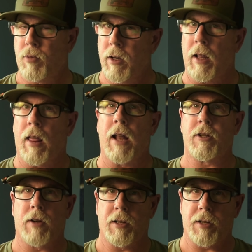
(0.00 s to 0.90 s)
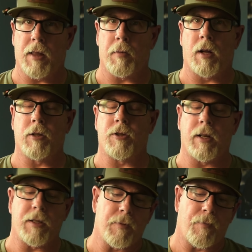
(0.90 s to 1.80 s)
putting a lot of stress on the ball
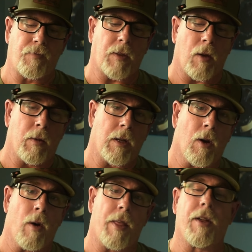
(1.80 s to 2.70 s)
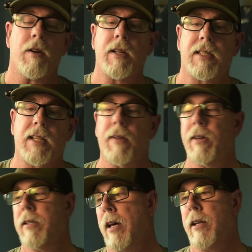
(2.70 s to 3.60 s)
joints. When you go to
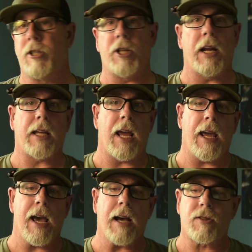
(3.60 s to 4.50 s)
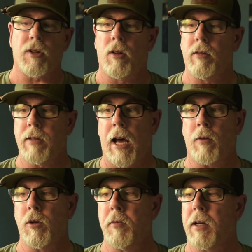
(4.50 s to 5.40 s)
37s on a JK axle,
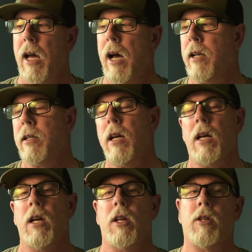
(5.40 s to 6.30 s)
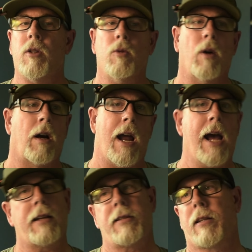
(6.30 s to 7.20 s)
non-Rubicon, you are
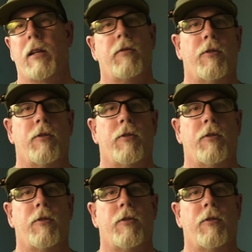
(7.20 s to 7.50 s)
asking